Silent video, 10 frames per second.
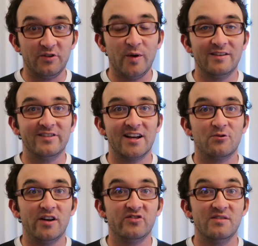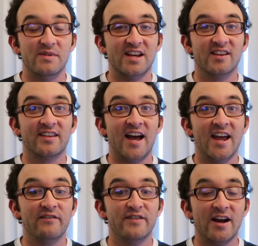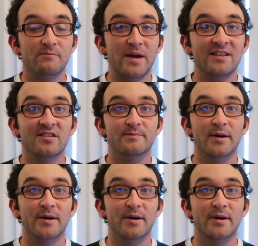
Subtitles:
to answer that question because I have now been to